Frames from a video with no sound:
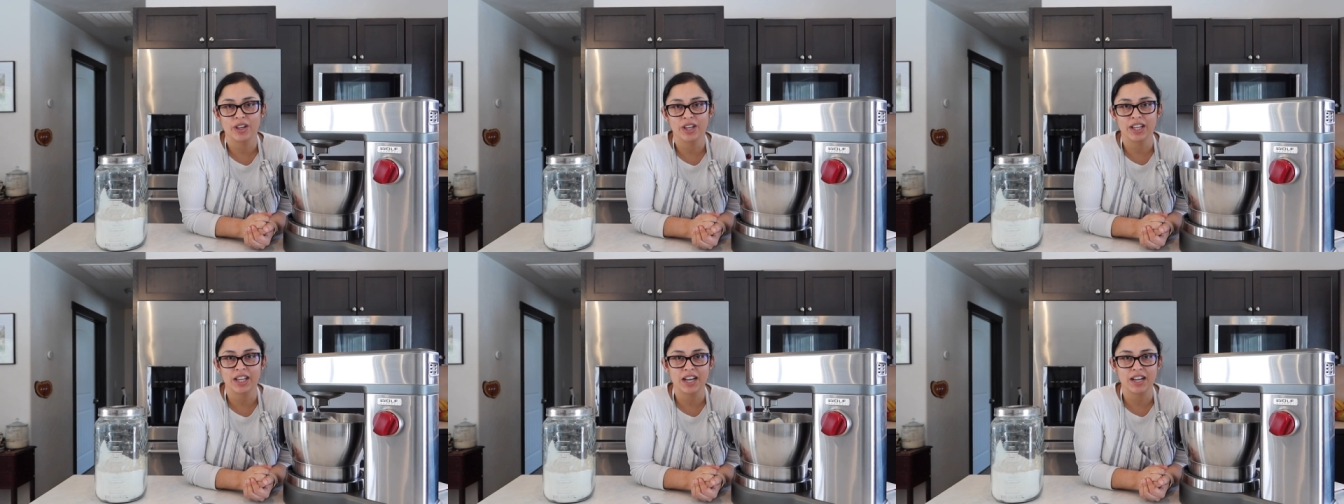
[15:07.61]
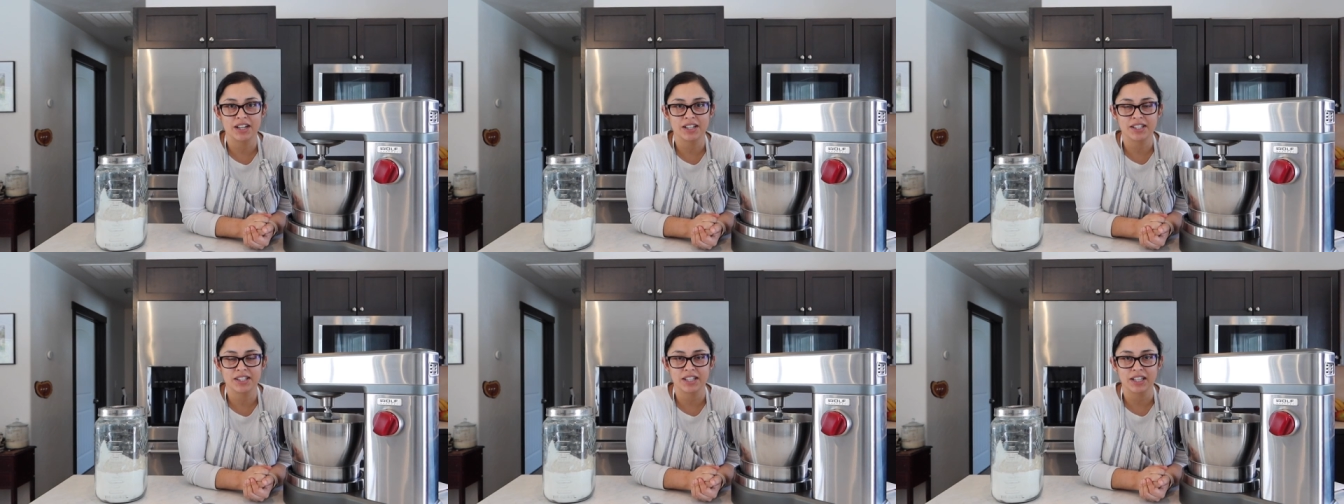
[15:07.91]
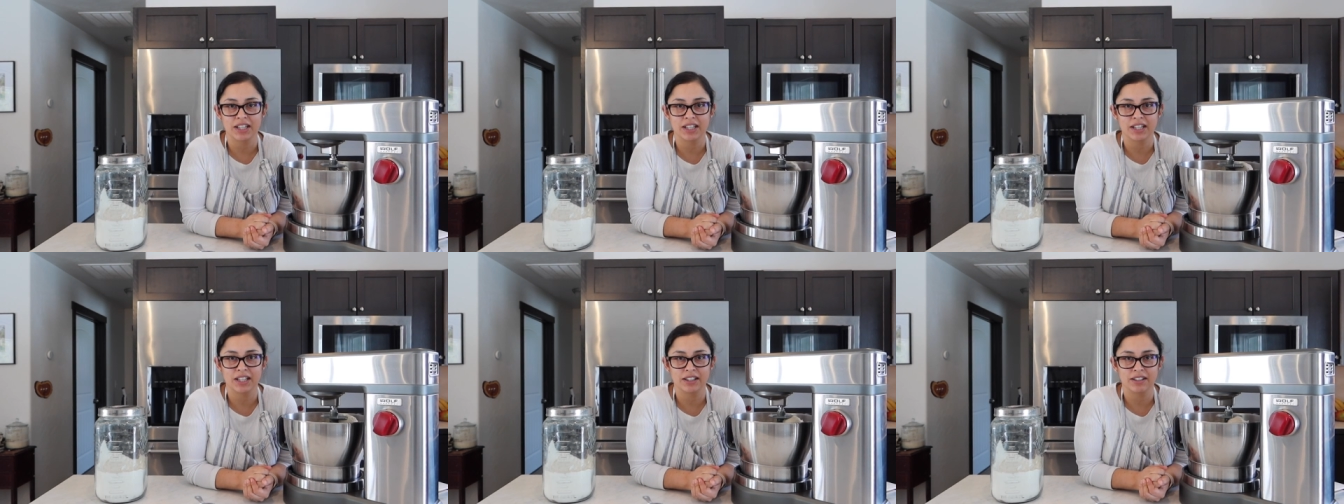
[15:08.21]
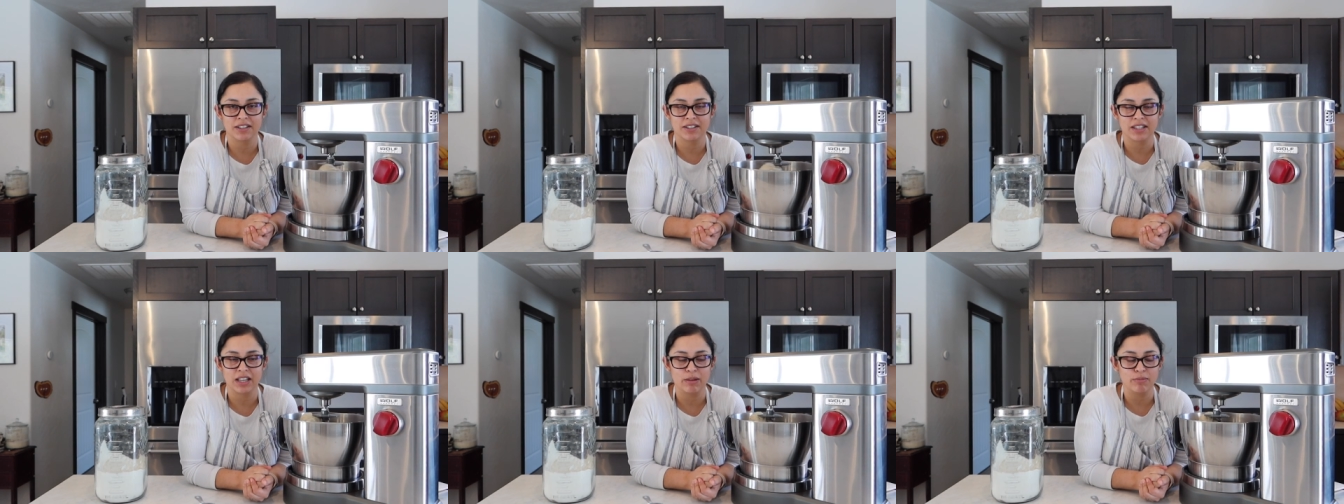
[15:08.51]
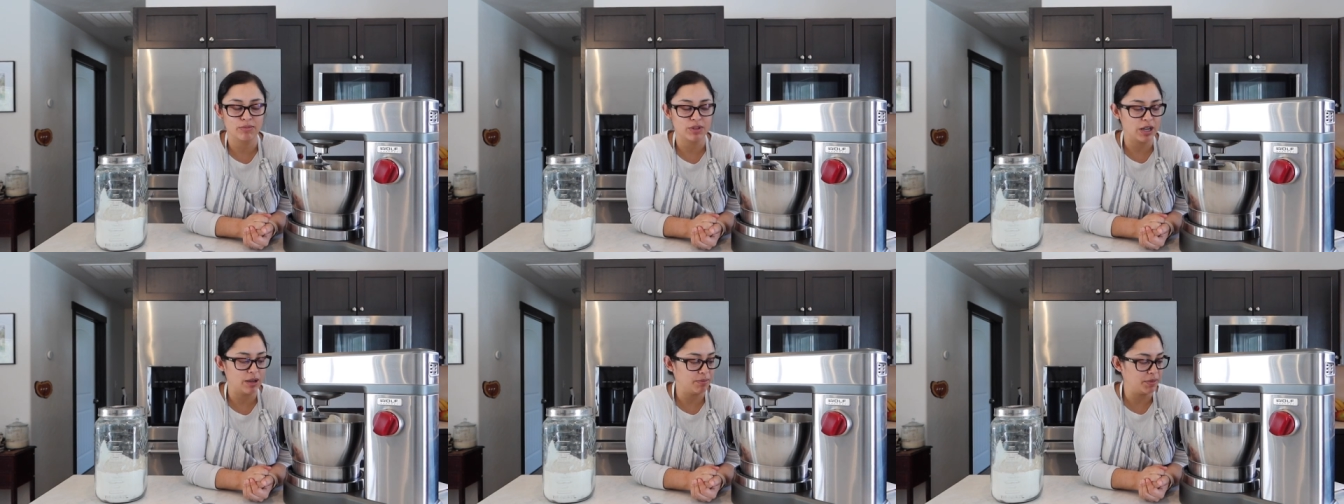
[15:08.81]
can kind of see it at the
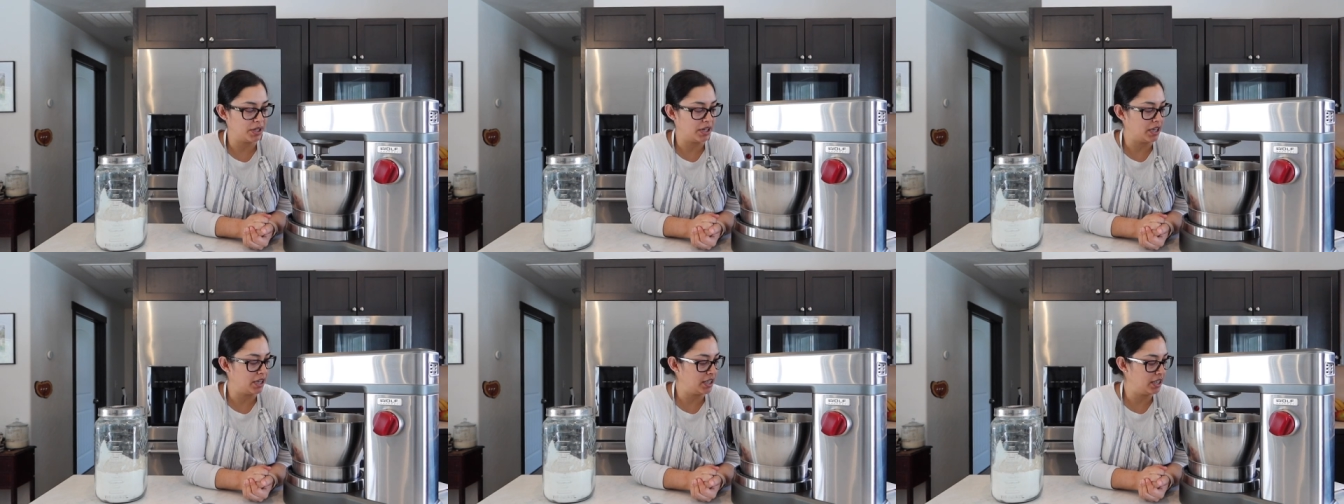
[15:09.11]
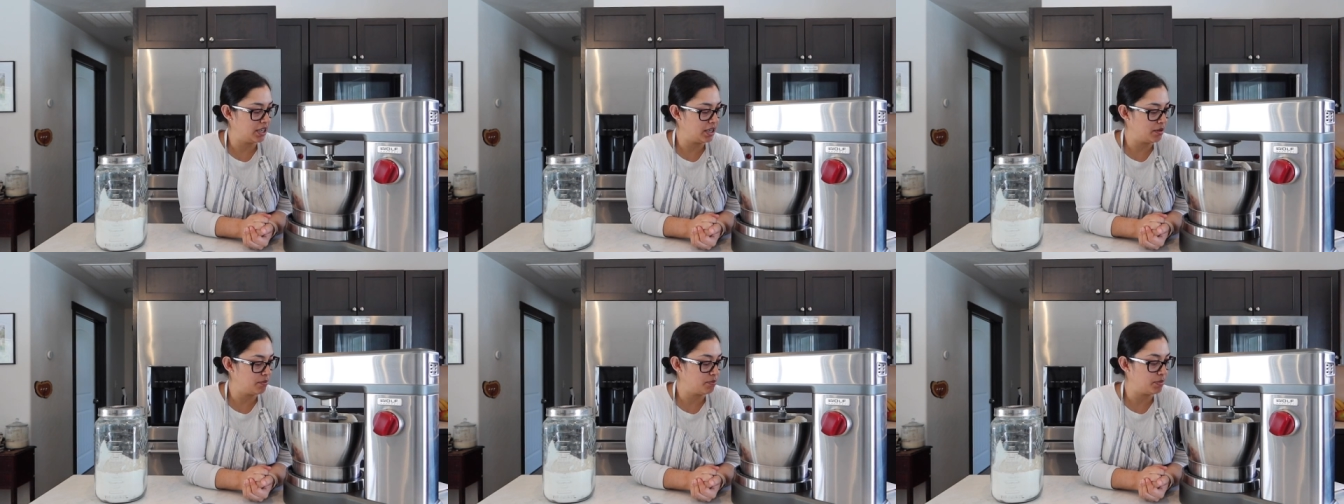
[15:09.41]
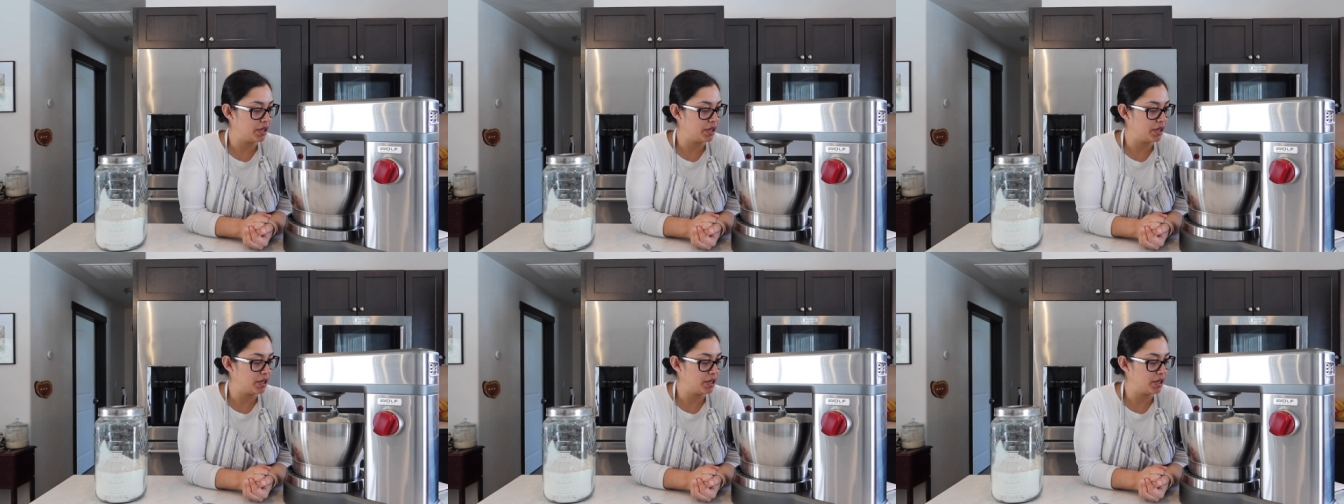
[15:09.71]
same time that I am,